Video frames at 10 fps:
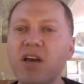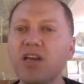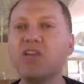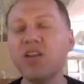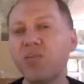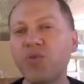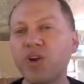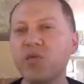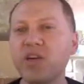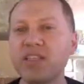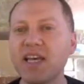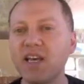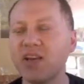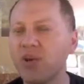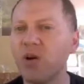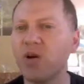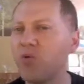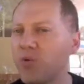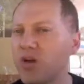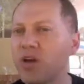until a point where you say, you know what,
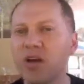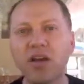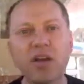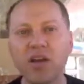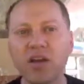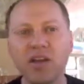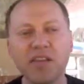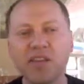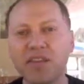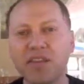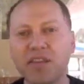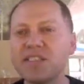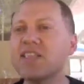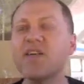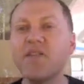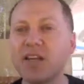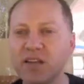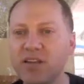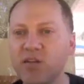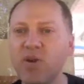there's
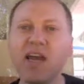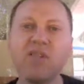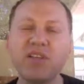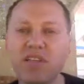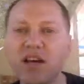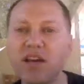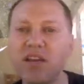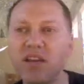nothing that we haven't done